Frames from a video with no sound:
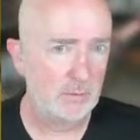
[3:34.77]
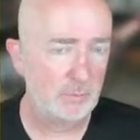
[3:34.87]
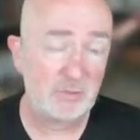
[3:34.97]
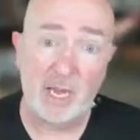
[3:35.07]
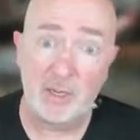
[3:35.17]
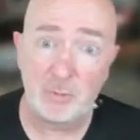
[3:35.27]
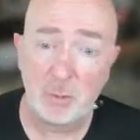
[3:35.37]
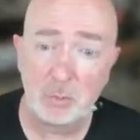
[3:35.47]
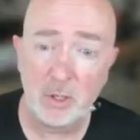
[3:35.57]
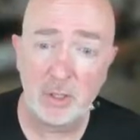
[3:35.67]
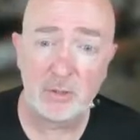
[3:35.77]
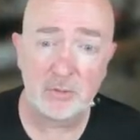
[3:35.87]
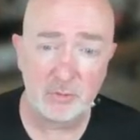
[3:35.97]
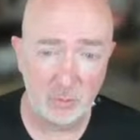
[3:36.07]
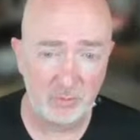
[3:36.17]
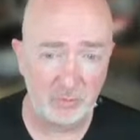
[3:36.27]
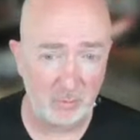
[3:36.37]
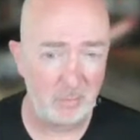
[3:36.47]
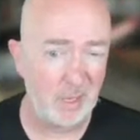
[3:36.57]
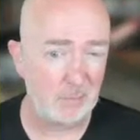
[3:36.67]
tangible products. So we've
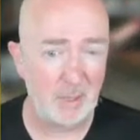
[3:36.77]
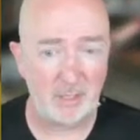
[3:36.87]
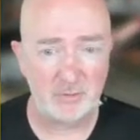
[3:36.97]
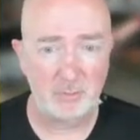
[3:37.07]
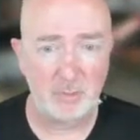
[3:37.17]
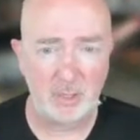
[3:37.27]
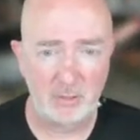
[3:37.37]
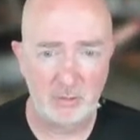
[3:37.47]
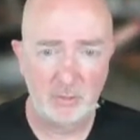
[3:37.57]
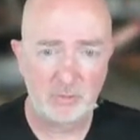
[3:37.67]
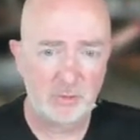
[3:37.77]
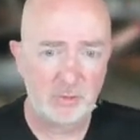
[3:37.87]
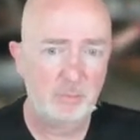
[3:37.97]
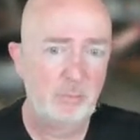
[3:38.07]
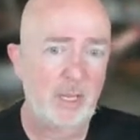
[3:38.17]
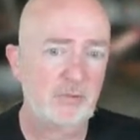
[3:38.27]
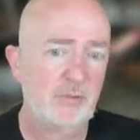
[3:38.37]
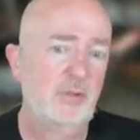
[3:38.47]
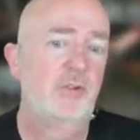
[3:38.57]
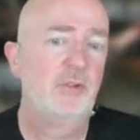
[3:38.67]
got backpacks and barrels and
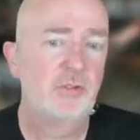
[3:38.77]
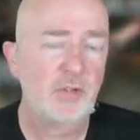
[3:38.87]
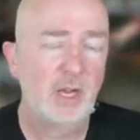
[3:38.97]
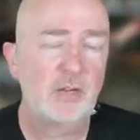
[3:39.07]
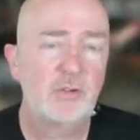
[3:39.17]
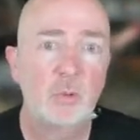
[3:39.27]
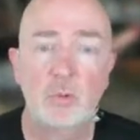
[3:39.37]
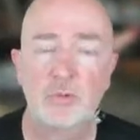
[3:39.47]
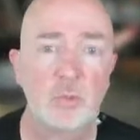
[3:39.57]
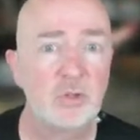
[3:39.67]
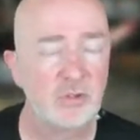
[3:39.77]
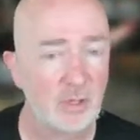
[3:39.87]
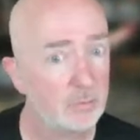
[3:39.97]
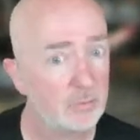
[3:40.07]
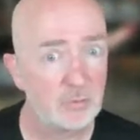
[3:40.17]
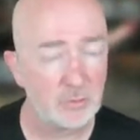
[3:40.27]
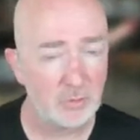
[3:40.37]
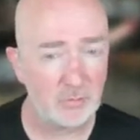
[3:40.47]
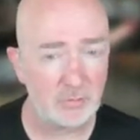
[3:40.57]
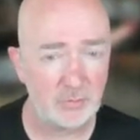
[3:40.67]
baskets and sacks, and also we set up some
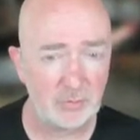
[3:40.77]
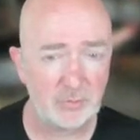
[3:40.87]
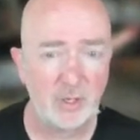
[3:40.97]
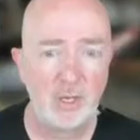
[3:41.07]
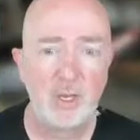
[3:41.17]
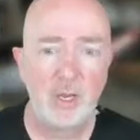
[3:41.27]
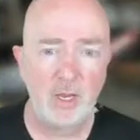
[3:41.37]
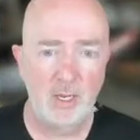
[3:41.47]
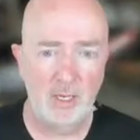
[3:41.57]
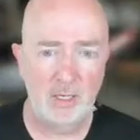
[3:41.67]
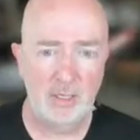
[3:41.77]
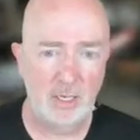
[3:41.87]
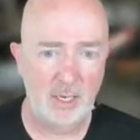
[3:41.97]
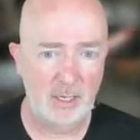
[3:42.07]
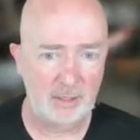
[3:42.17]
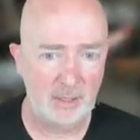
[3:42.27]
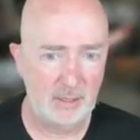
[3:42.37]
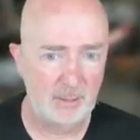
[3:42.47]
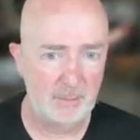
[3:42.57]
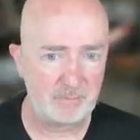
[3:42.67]
services like
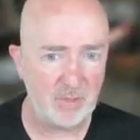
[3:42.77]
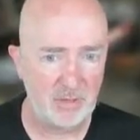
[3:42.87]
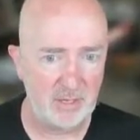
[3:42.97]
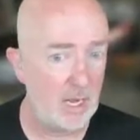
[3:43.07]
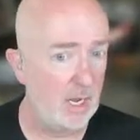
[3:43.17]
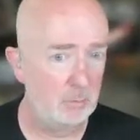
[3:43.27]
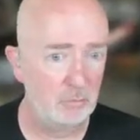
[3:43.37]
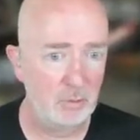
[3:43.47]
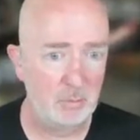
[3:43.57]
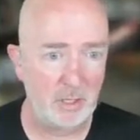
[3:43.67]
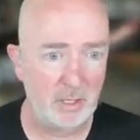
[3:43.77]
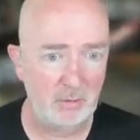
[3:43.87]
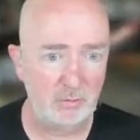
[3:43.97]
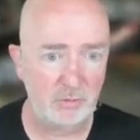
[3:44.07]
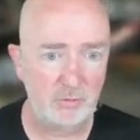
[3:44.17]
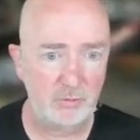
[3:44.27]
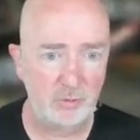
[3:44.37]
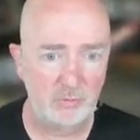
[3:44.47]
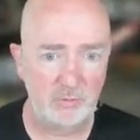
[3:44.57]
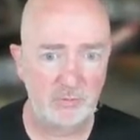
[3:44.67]
the armor repair as a
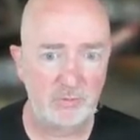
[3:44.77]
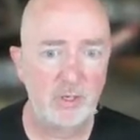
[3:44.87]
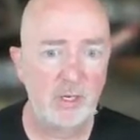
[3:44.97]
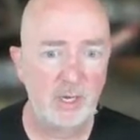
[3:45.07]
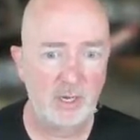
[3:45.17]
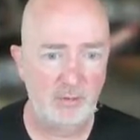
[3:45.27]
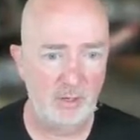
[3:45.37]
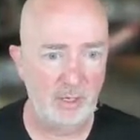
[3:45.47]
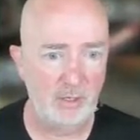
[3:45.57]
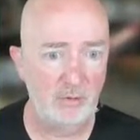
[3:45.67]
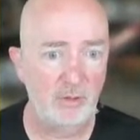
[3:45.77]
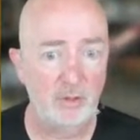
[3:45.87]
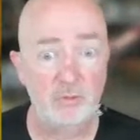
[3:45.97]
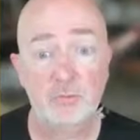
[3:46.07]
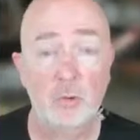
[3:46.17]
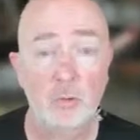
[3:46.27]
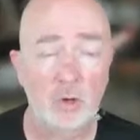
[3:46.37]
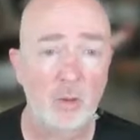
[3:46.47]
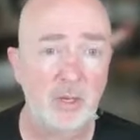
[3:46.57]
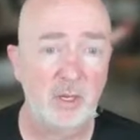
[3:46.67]
service, and then the scroll
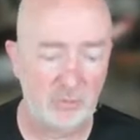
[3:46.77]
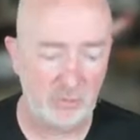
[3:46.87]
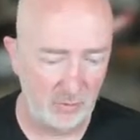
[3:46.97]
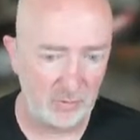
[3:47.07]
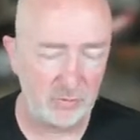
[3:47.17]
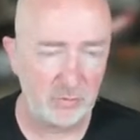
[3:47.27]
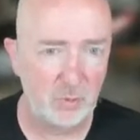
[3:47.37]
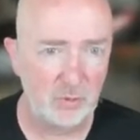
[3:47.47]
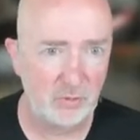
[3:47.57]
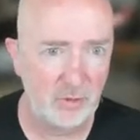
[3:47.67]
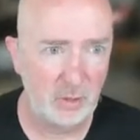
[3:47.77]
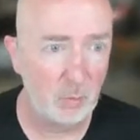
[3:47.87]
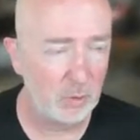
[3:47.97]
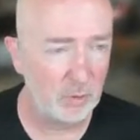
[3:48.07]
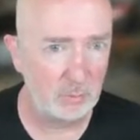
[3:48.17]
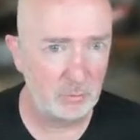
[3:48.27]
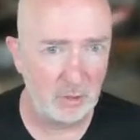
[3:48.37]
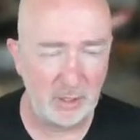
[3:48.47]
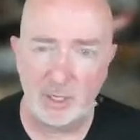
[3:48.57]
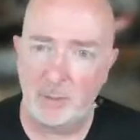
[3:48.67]
copying service, which the Waterdeep
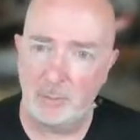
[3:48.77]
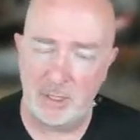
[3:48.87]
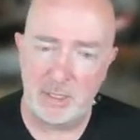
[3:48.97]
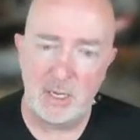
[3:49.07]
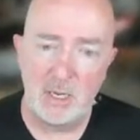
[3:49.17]
Trading Company